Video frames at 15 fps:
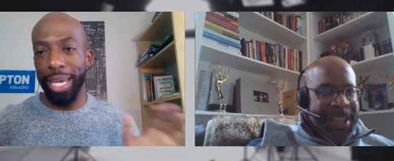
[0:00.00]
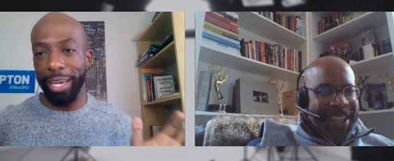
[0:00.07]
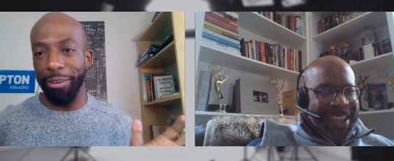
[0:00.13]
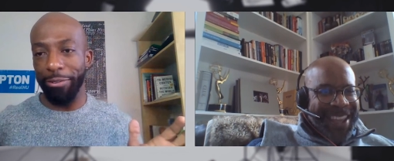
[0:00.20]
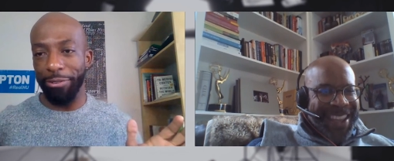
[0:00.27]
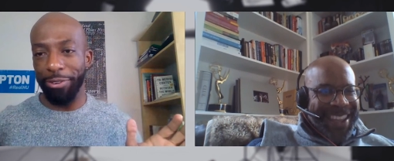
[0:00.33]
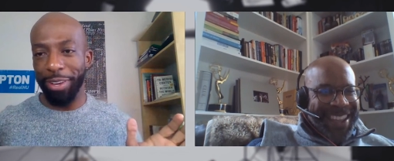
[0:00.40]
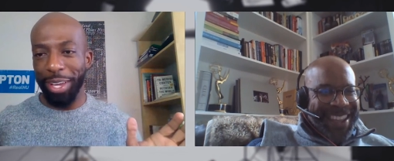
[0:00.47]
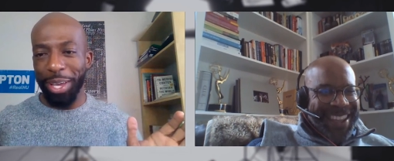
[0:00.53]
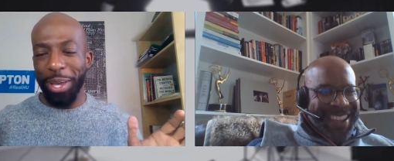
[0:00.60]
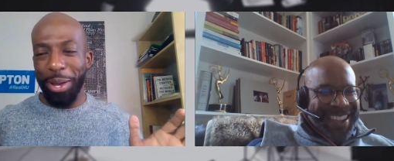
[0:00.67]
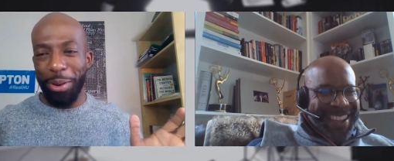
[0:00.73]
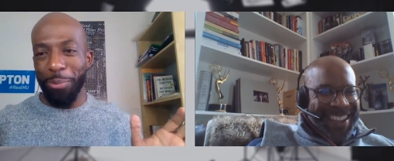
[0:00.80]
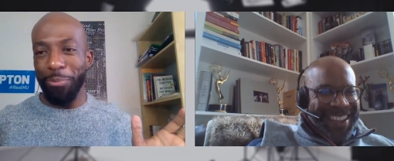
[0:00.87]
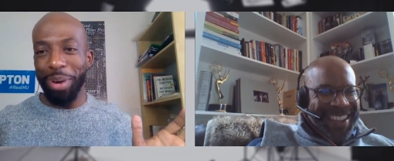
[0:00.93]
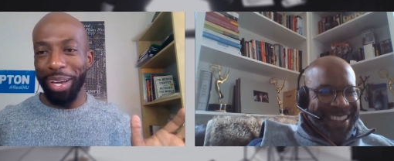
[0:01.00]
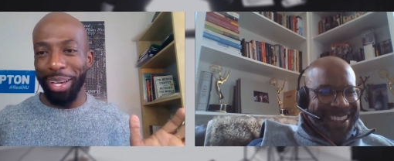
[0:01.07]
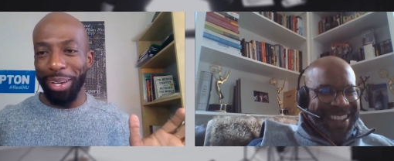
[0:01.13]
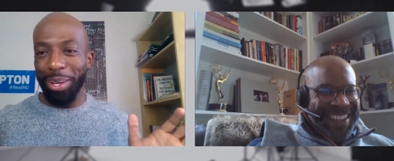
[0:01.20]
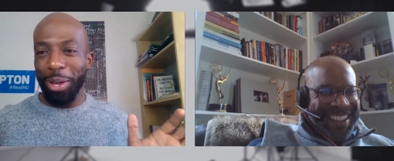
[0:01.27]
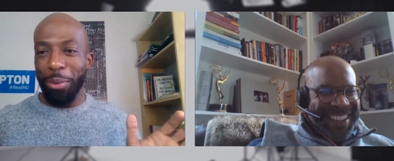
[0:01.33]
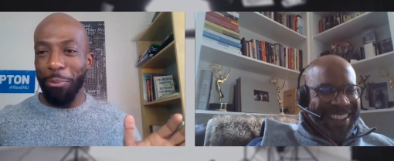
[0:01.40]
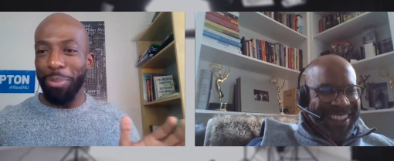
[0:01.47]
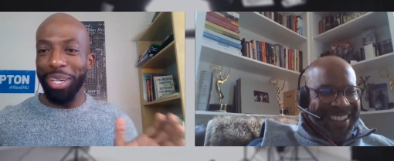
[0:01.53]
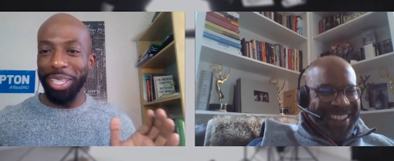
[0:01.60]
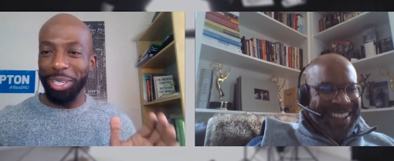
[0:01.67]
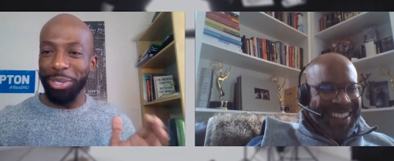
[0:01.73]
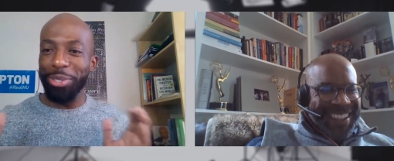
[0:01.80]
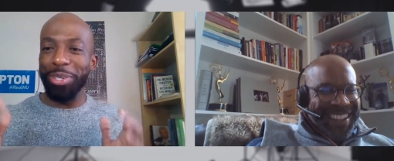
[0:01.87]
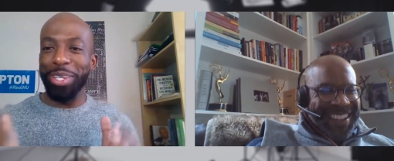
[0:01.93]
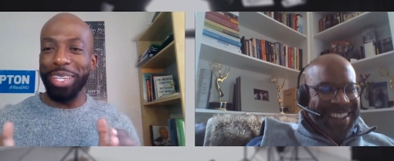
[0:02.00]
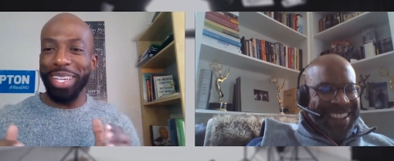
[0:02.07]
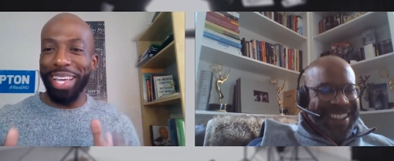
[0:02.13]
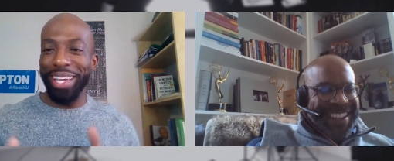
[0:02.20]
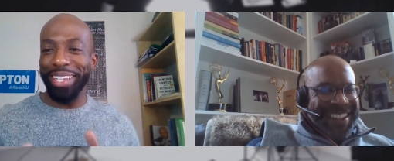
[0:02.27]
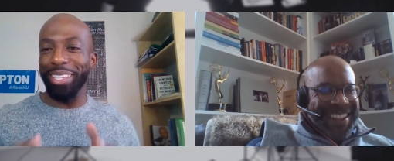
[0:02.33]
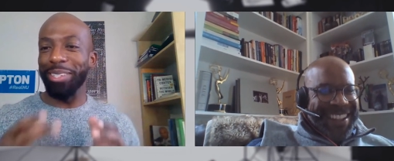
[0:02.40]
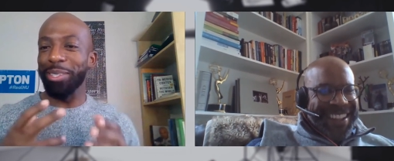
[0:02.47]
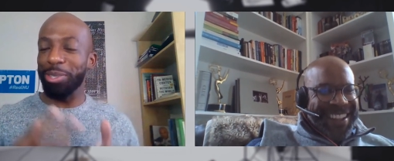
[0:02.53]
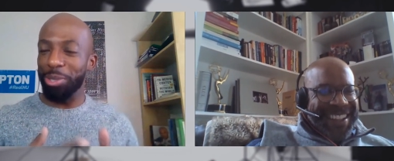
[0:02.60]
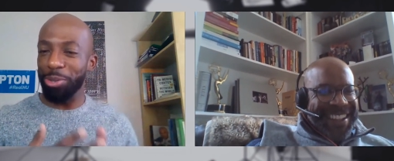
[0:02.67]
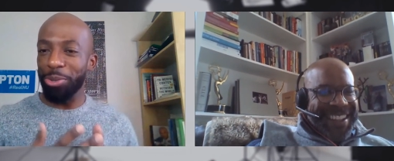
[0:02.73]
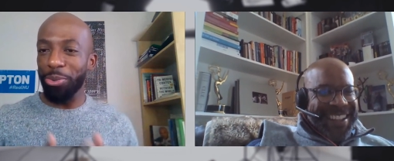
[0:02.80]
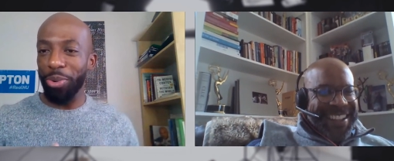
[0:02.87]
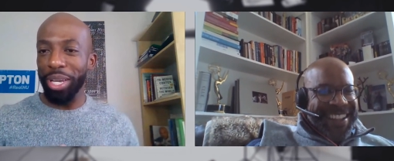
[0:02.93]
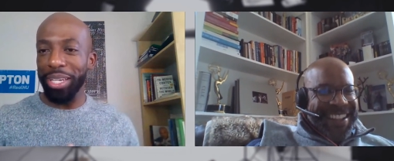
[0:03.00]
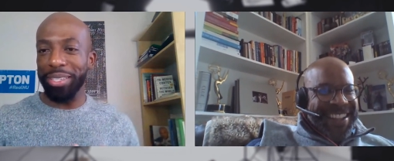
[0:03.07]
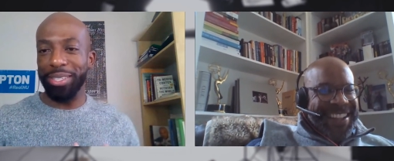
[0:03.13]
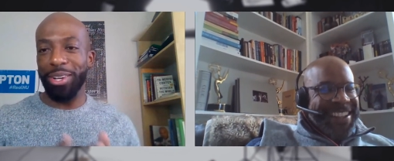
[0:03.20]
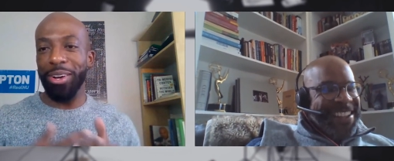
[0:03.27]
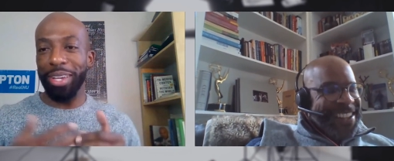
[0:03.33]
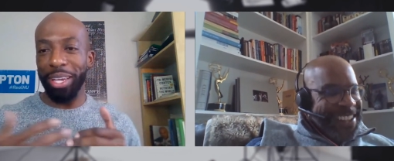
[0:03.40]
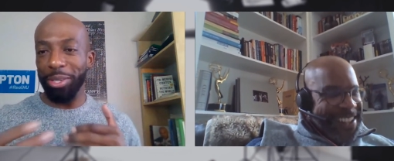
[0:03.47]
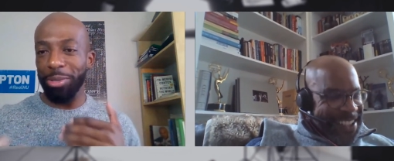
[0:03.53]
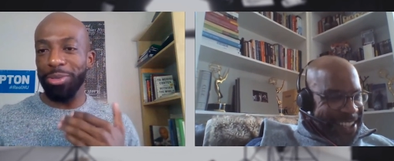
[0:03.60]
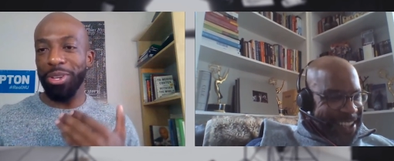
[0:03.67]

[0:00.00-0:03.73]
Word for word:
Speaker 1: life. but but you did that in two weeks. Talk. Can